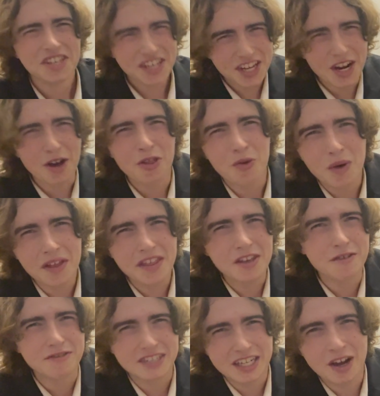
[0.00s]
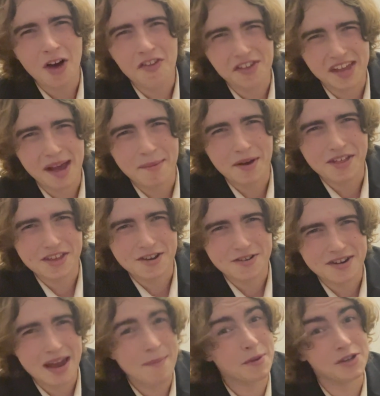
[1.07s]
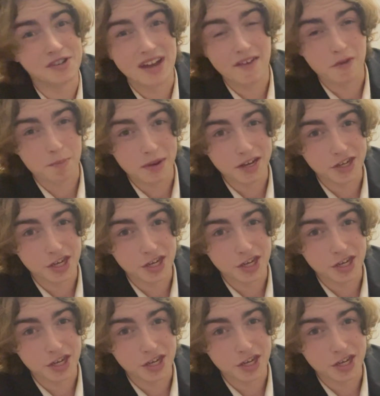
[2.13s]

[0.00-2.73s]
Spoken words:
You know, the one that you've seen all the time on the internet but you've never been